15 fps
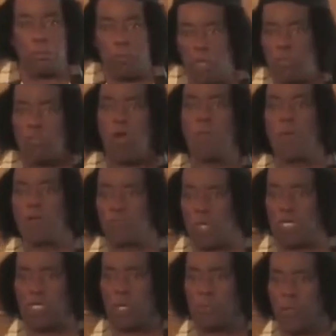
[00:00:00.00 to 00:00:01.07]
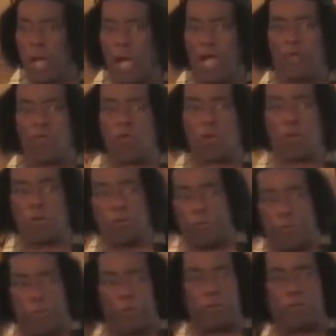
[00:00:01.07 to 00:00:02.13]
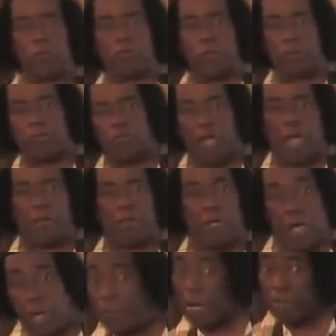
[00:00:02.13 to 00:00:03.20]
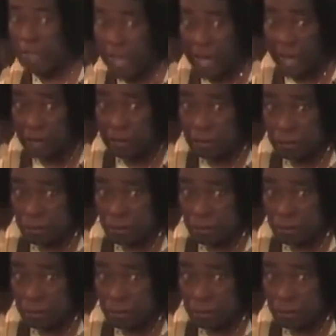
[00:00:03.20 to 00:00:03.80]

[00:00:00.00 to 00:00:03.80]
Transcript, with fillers: Let's talk about taking them to high court for human trafficking. How about that?